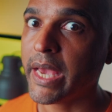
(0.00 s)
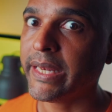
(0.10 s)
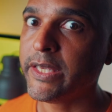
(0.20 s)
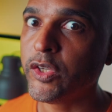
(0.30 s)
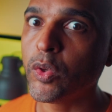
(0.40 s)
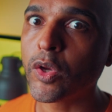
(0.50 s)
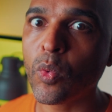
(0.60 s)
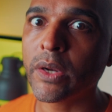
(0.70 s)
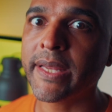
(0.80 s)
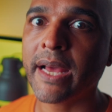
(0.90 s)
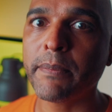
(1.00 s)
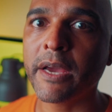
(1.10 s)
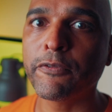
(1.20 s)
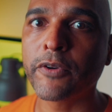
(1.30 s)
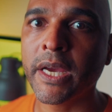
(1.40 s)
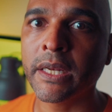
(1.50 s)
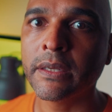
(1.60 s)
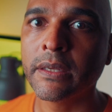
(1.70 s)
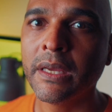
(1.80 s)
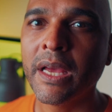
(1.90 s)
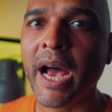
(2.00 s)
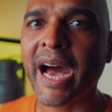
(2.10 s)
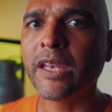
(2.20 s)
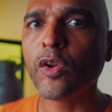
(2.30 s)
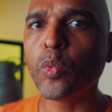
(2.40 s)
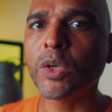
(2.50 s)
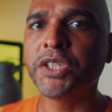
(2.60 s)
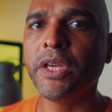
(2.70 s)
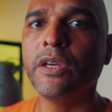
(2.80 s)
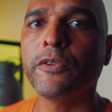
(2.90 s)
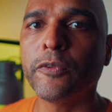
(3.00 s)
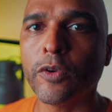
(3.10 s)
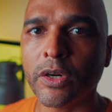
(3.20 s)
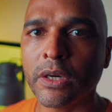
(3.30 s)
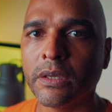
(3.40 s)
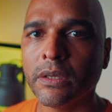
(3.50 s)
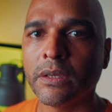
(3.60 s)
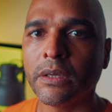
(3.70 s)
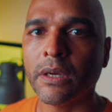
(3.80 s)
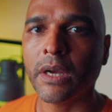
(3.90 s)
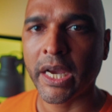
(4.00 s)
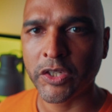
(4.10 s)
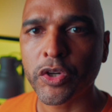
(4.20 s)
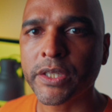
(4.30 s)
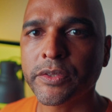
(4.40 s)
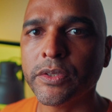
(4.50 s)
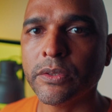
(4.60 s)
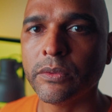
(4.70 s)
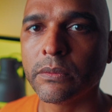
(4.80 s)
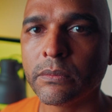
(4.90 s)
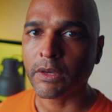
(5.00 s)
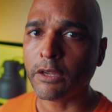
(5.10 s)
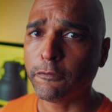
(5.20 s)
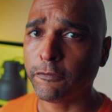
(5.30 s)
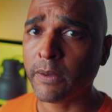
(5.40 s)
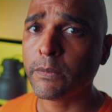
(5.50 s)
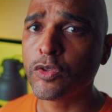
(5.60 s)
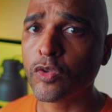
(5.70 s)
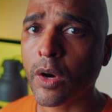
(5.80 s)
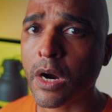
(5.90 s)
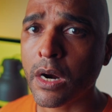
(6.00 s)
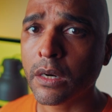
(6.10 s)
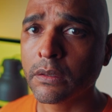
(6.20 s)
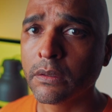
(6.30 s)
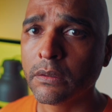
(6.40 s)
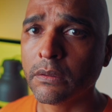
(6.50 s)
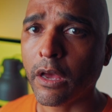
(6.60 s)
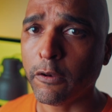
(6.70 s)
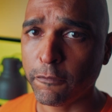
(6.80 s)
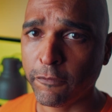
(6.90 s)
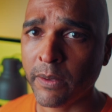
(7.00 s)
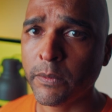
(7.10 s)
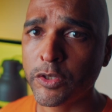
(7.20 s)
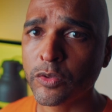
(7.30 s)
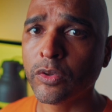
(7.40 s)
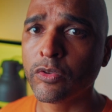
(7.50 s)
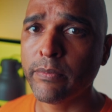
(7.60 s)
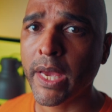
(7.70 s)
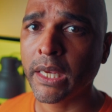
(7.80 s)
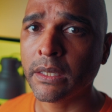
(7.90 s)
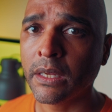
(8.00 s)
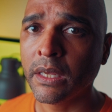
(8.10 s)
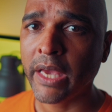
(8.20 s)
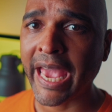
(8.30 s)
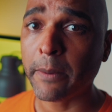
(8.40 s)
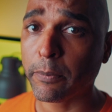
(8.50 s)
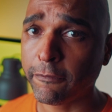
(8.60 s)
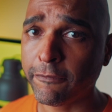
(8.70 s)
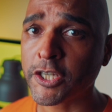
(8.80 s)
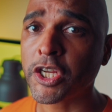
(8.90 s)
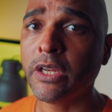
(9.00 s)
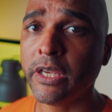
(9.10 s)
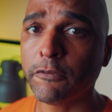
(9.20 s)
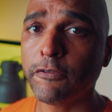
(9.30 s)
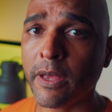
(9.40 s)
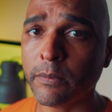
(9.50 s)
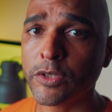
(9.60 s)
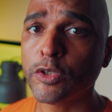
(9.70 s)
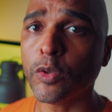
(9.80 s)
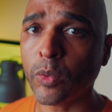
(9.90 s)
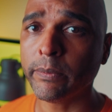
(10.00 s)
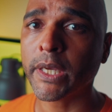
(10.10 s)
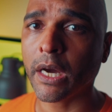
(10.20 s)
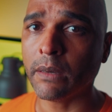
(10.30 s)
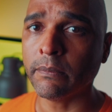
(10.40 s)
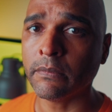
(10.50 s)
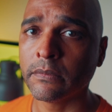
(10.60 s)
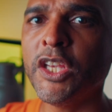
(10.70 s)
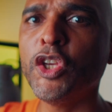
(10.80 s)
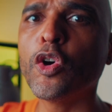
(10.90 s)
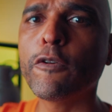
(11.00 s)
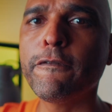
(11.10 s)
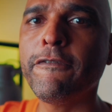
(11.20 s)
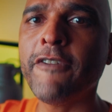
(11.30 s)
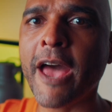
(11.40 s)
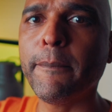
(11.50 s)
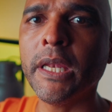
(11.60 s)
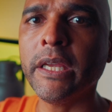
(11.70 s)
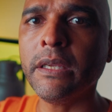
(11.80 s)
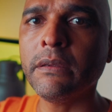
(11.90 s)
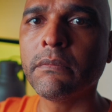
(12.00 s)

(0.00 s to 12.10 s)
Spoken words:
And you don't want that, my friend. I know what you're here for. I trust you. Unfamous you are, unfamous you will remain, and professionally unfamous you will become. Your family.